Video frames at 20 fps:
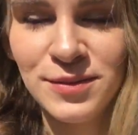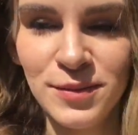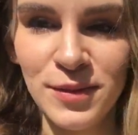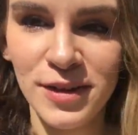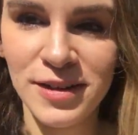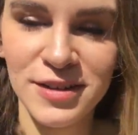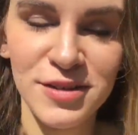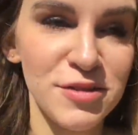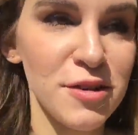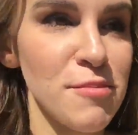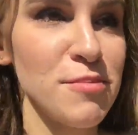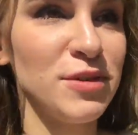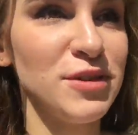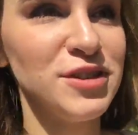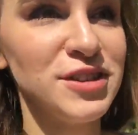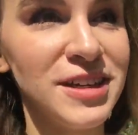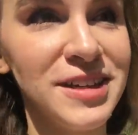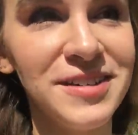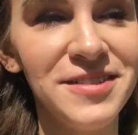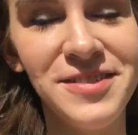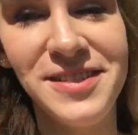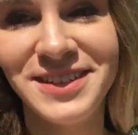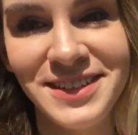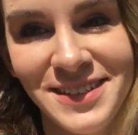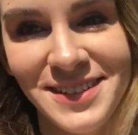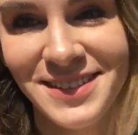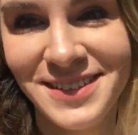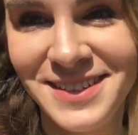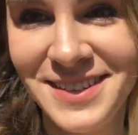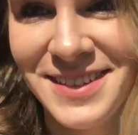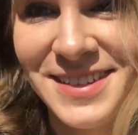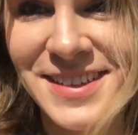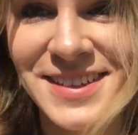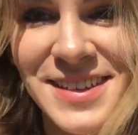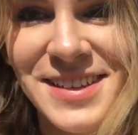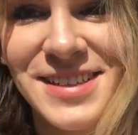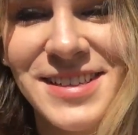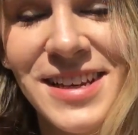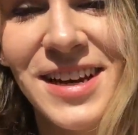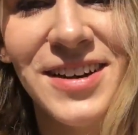work a triple shift,
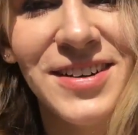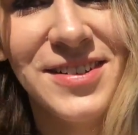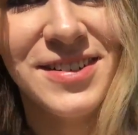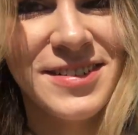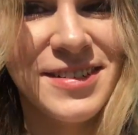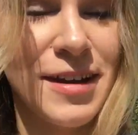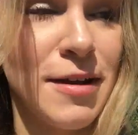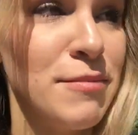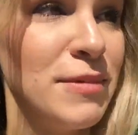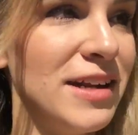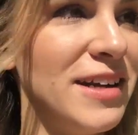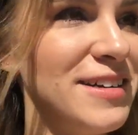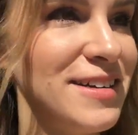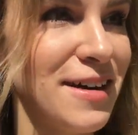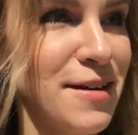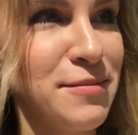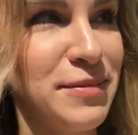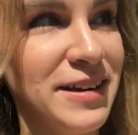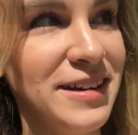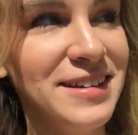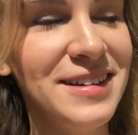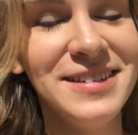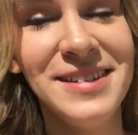so I better not be.